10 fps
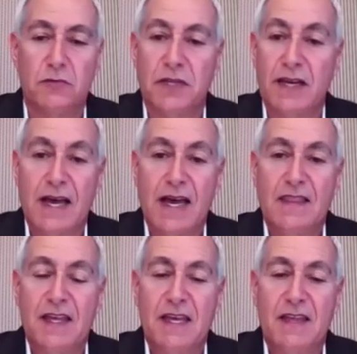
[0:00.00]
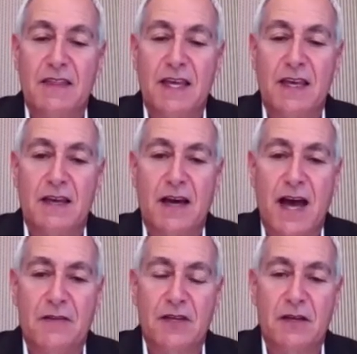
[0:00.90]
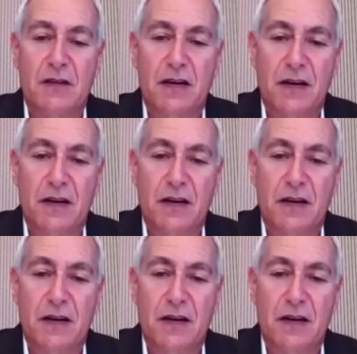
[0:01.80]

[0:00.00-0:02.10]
But the having